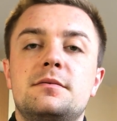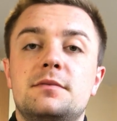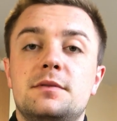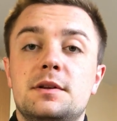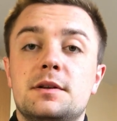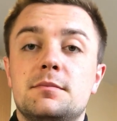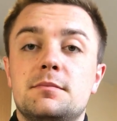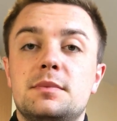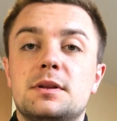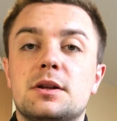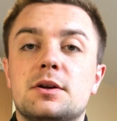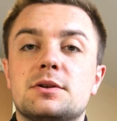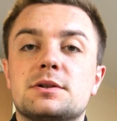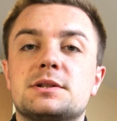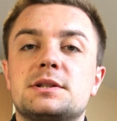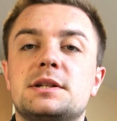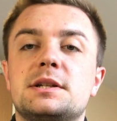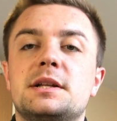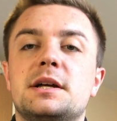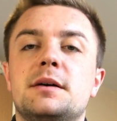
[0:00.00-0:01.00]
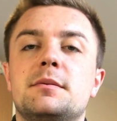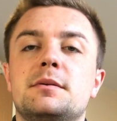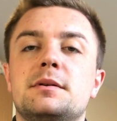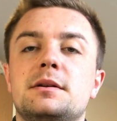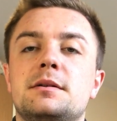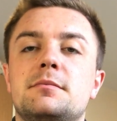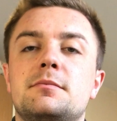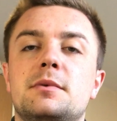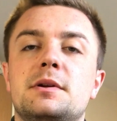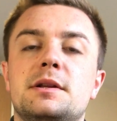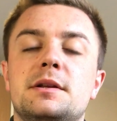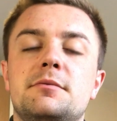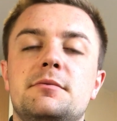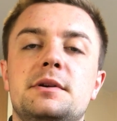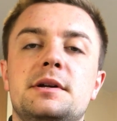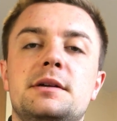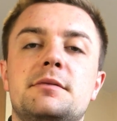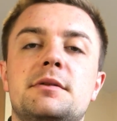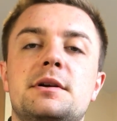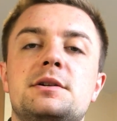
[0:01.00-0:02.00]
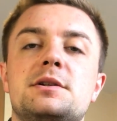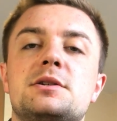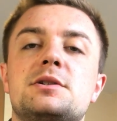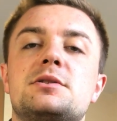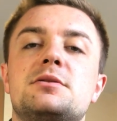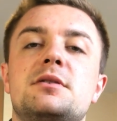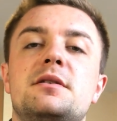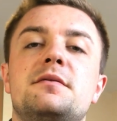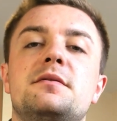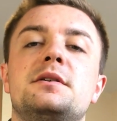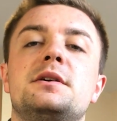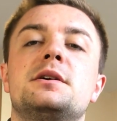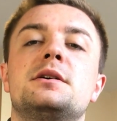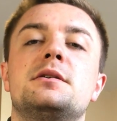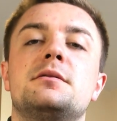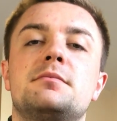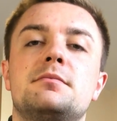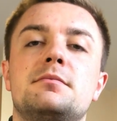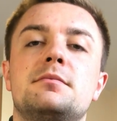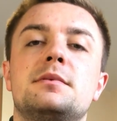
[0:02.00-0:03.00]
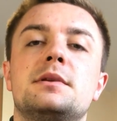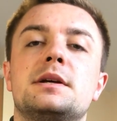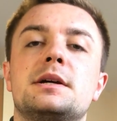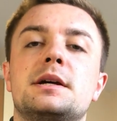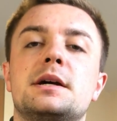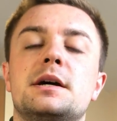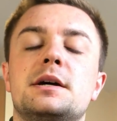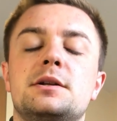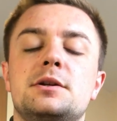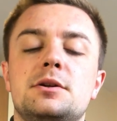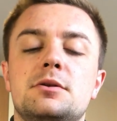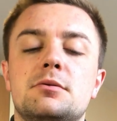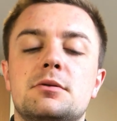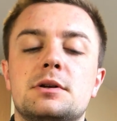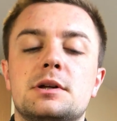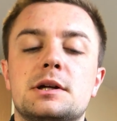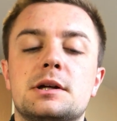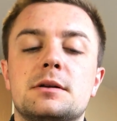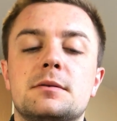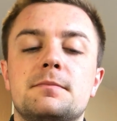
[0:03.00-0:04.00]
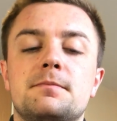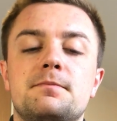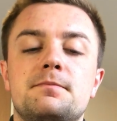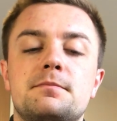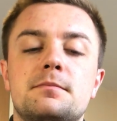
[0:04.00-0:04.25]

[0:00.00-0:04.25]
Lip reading: that belongs to them, and when they re-register every year they get a new one again.